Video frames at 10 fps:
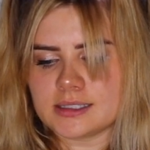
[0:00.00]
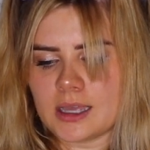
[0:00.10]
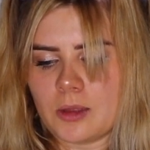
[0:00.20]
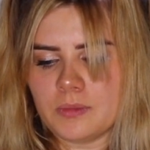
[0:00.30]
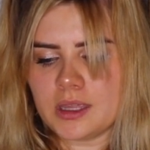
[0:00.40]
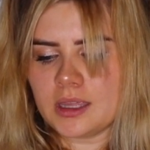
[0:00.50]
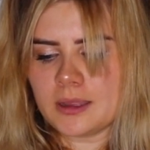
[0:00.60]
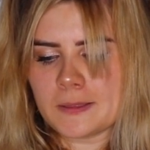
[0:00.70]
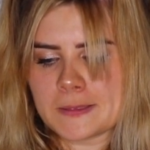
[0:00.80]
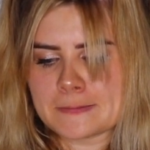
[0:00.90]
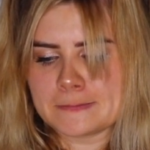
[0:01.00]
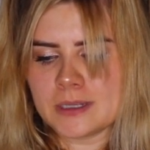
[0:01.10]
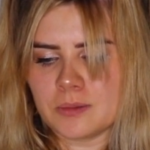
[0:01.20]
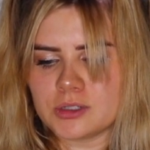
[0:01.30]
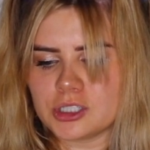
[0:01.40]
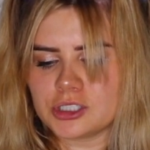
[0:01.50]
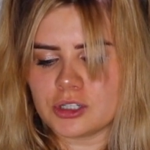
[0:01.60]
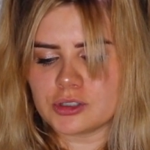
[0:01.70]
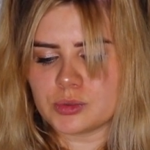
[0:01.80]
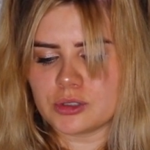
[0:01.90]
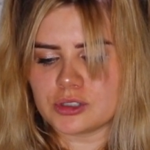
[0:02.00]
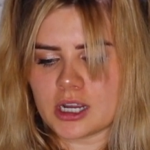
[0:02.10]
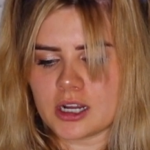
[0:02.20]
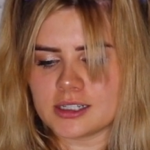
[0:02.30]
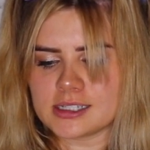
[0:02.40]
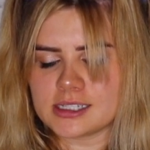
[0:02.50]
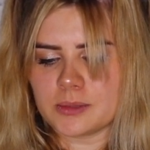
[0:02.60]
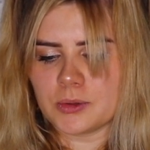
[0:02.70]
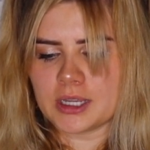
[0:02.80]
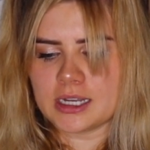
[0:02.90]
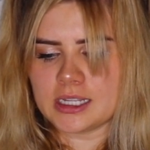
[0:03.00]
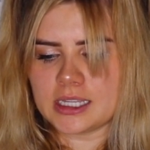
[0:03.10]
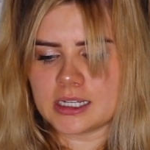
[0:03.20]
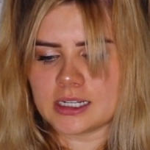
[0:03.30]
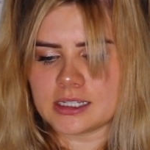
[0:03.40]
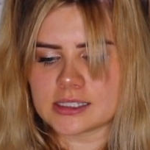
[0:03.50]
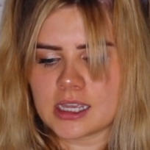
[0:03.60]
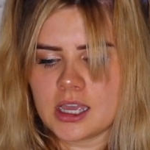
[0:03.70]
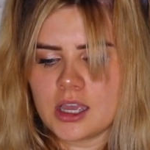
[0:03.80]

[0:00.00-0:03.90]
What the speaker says: It just shows blow dryer. It doesn't tell me what kind of heat it is.